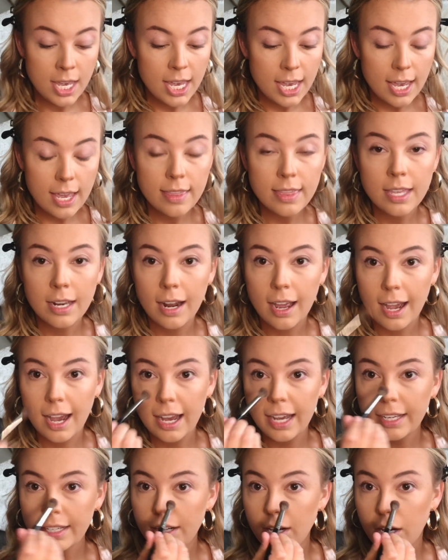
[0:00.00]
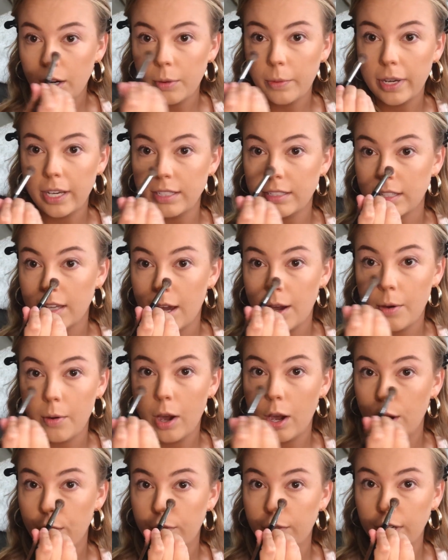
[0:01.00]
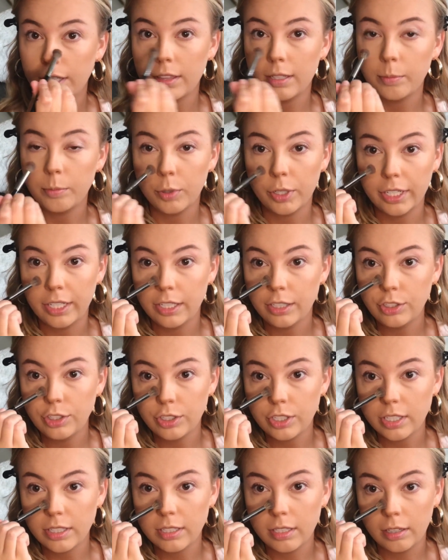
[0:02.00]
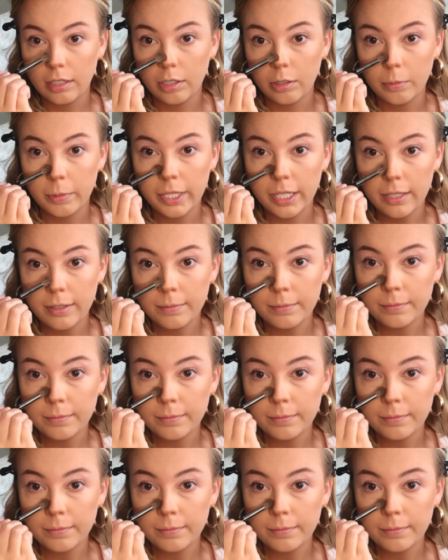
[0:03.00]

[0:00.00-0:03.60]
And then I always go over the bridge just a little bit,